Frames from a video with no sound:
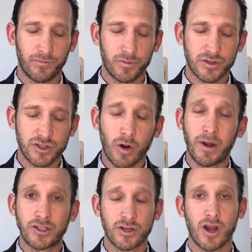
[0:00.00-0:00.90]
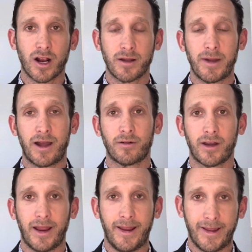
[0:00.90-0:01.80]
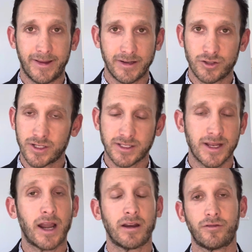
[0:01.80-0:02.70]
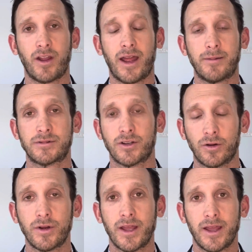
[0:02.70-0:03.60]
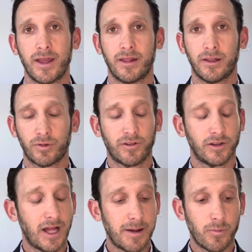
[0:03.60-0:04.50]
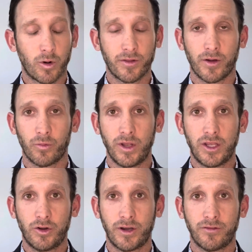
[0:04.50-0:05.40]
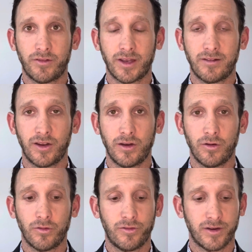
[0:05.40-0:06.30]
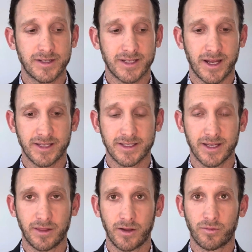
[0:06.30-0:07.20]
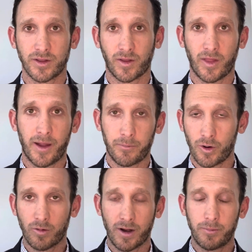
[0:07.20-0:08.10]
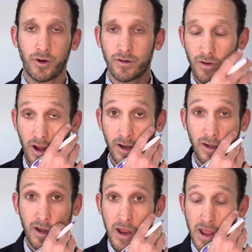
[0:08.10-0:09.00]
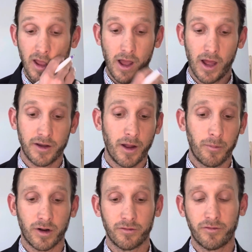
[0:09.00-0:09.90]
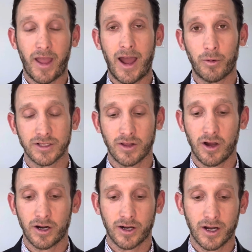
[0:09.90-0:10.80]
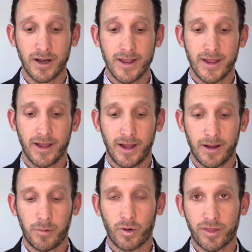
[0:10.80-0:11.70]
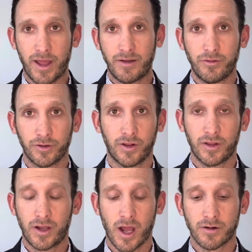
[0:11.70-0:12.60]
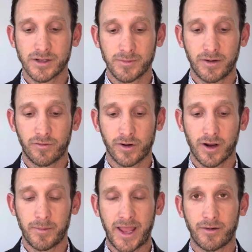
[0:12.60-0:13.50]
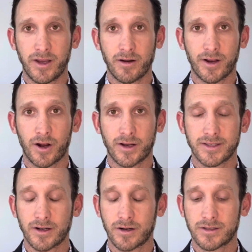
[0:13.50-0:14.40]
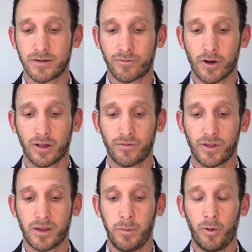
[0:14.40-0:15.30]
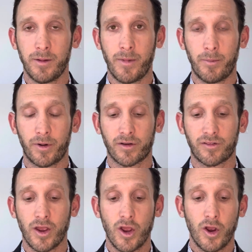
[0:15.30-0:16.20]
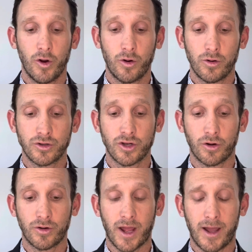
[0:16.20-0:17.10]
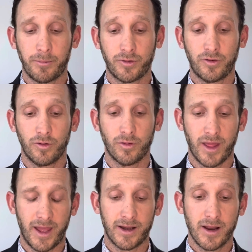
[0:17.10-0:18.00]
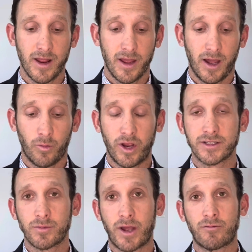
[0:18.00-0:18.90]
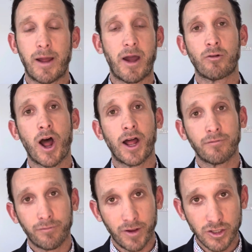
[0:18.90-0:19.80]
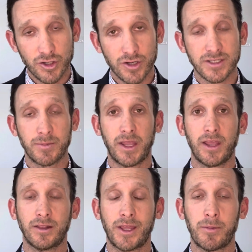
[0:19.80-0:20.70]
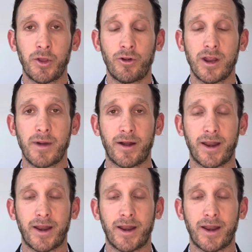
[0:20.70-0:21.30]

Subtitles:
so much to talk about and just not enough time. So there was a lot more that we could have continued to discuss. I think that program could have gone a number of hours longer. But we're thankful to the congressman for coming out and hearing our concerns, and for all of the community members who showed up to that. We also had Rabbi Ron Fish speaking in the community about